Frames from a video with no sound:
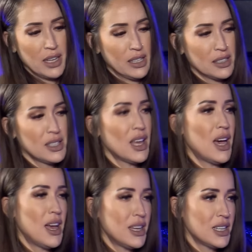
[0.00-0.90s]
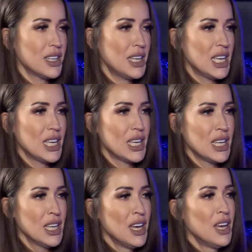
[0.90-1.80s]
is that
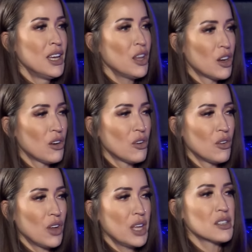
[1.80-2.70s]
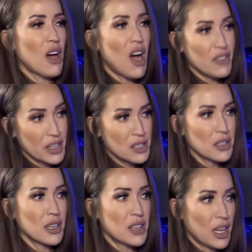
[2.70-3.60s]
he's
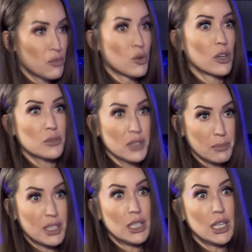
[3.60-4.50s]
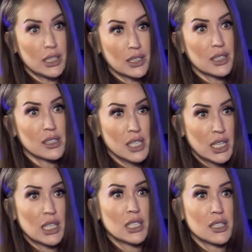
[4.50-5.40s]
obviously, they've worked with him a lot, because
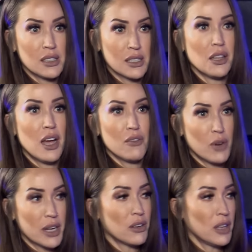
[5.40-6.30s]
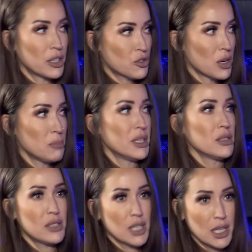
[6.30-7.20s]
he is a live wire like Trump
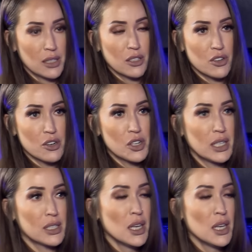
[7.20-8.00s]
is to his attorneys.